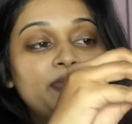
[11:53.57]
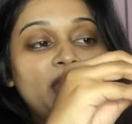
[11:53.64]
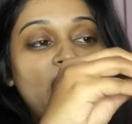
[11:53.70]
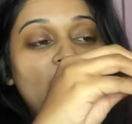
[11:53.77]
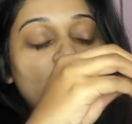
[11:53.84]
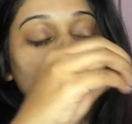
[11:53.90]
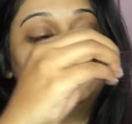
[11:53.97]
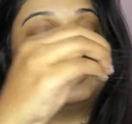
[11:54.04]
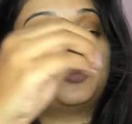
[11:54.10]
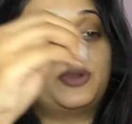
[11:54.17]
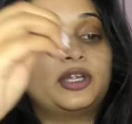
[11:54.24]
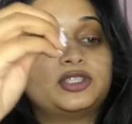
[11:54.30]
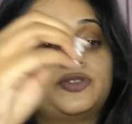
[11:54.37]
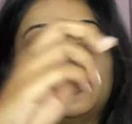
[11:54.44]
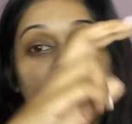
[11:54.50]
I use a
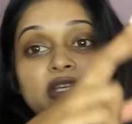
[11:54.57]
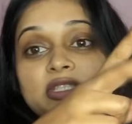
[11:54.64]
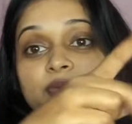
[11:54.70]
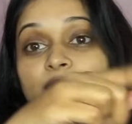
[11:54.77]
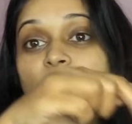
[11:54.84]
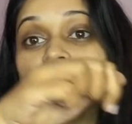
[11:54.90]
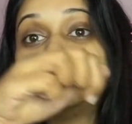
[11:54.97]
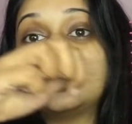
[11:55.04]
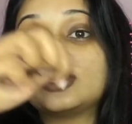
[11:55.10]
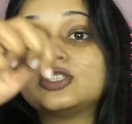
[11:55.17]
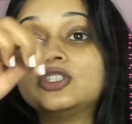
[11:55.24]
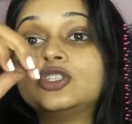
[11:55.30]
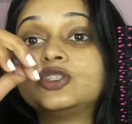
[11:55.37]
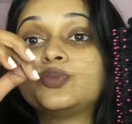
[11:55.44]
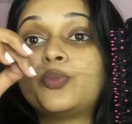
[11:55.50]
brush for this, but you can actually
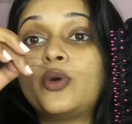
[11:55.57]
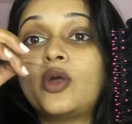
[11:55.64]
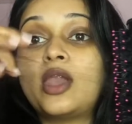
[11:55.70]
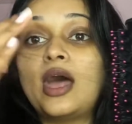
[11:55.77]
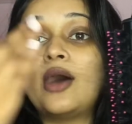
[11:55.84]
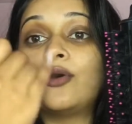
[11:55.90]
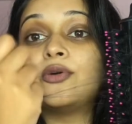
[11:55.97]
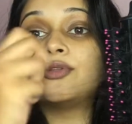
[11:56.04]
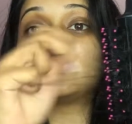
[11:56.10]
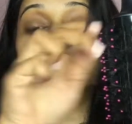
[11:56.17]
just pull out